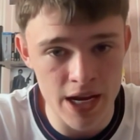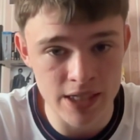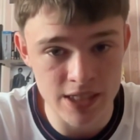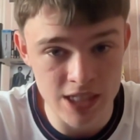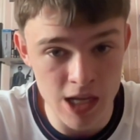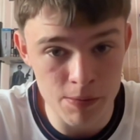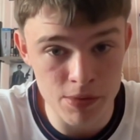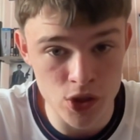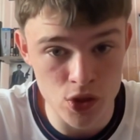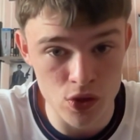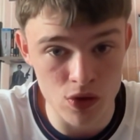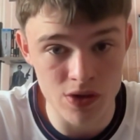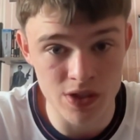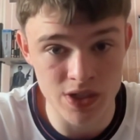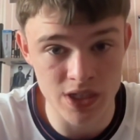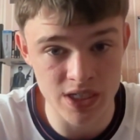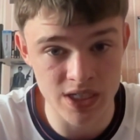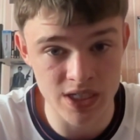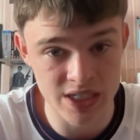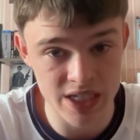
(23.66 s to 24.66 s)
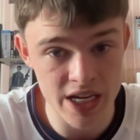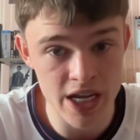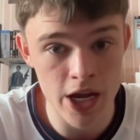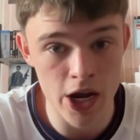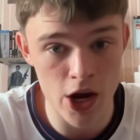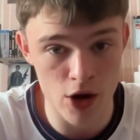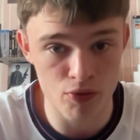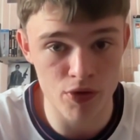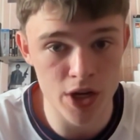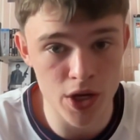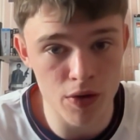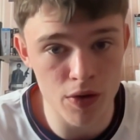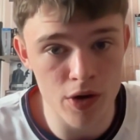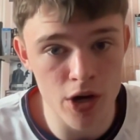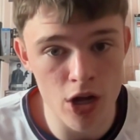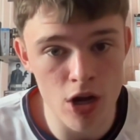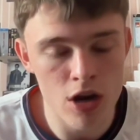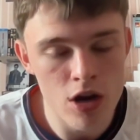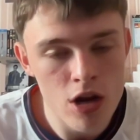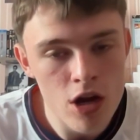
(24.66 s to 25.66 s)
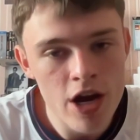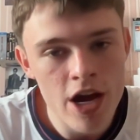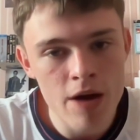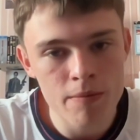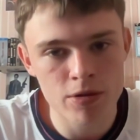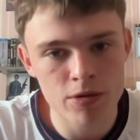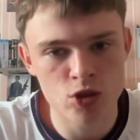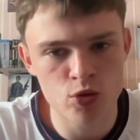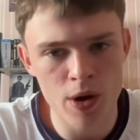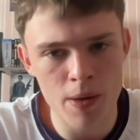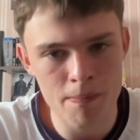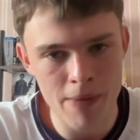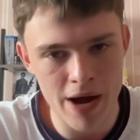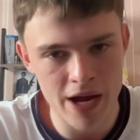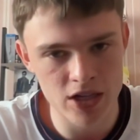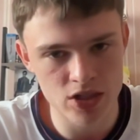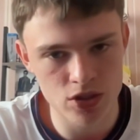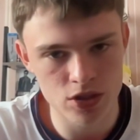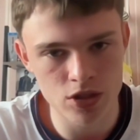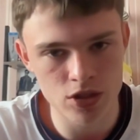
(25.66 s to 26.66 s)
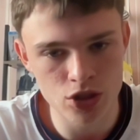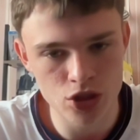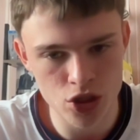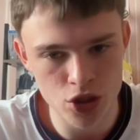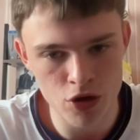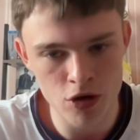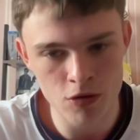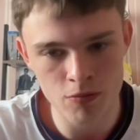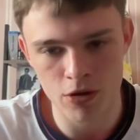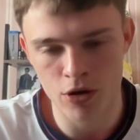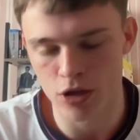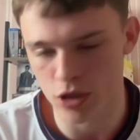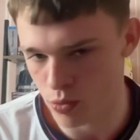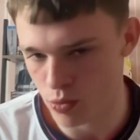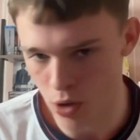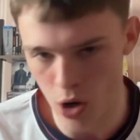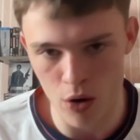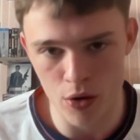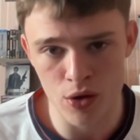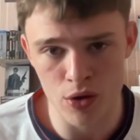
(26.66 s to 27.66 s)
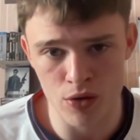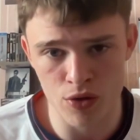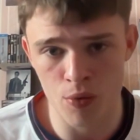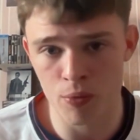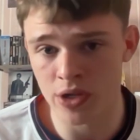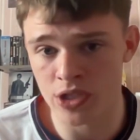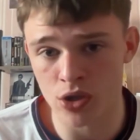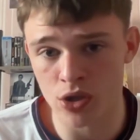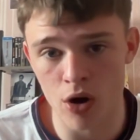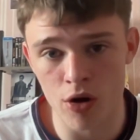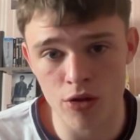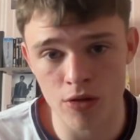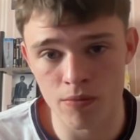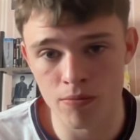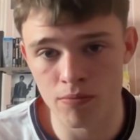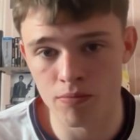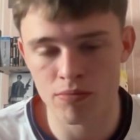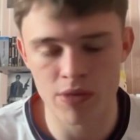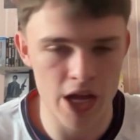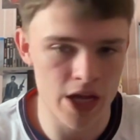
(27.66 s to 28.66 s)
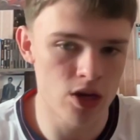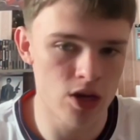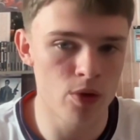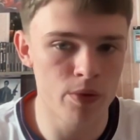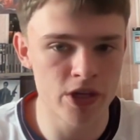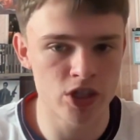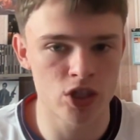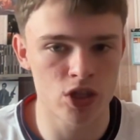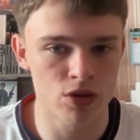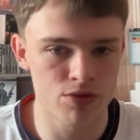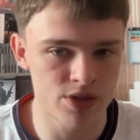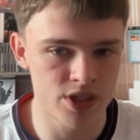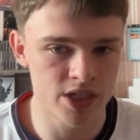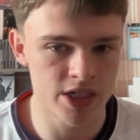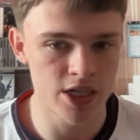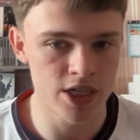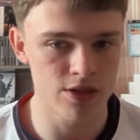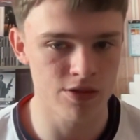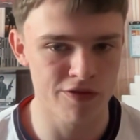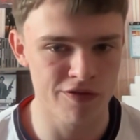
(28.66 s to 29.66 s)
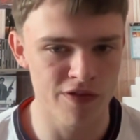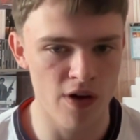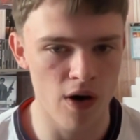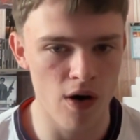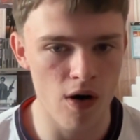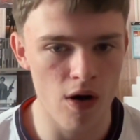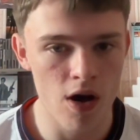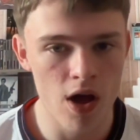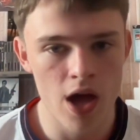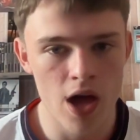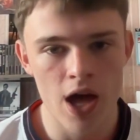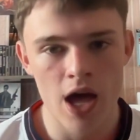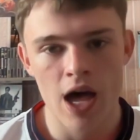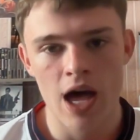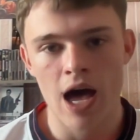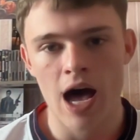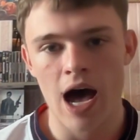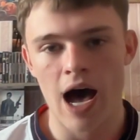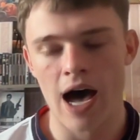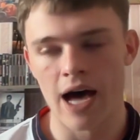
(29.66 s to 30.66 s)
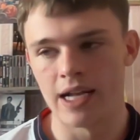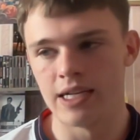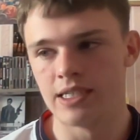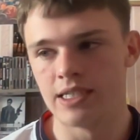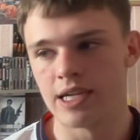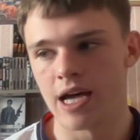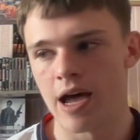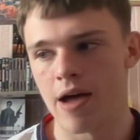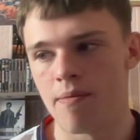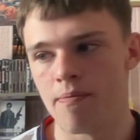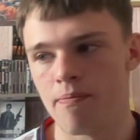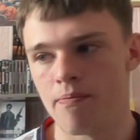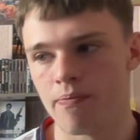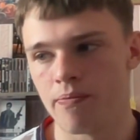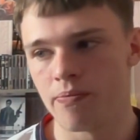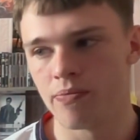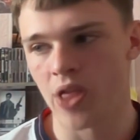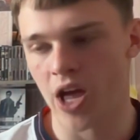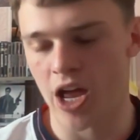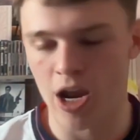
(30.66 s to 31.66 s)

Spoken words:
next episode to see a reunion between Madison and June because we all know that we saw them. They knew each other in season 4. And they